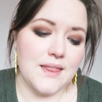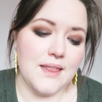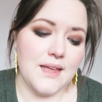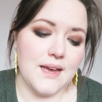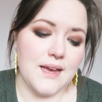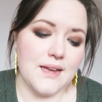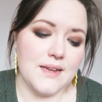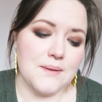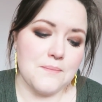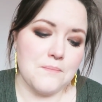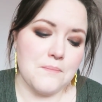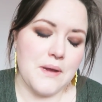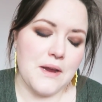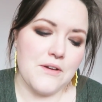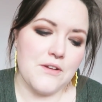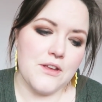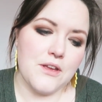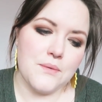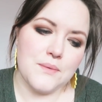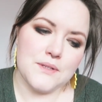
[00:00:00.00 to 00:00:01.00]
that
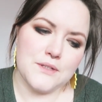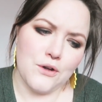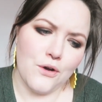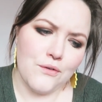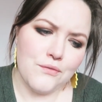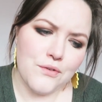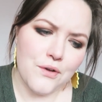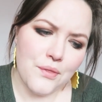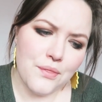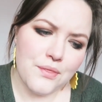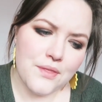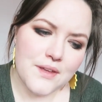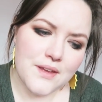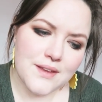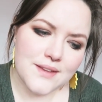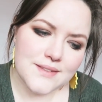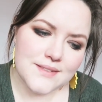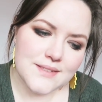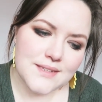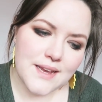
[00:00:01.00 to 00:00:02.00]
Mario is off on
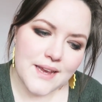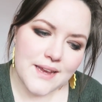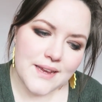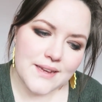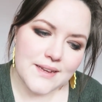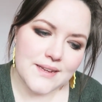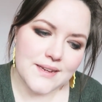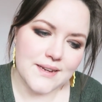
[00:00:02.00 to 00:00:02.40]
Thursday